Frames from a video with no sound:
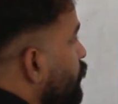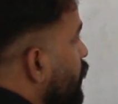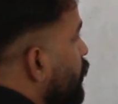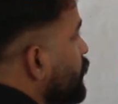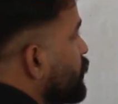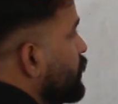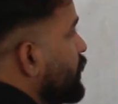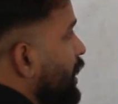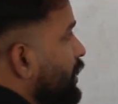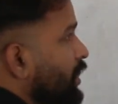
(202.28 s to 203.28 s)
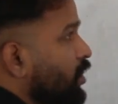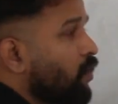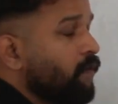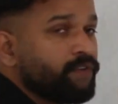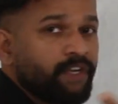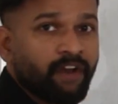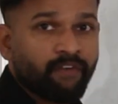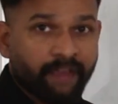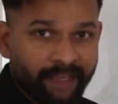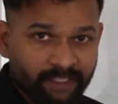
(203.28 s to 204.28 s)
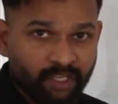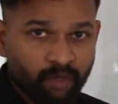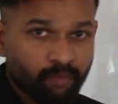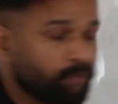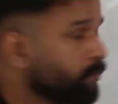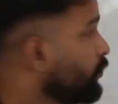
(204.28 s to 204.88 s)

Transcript: we are going to take the coefficient of x cube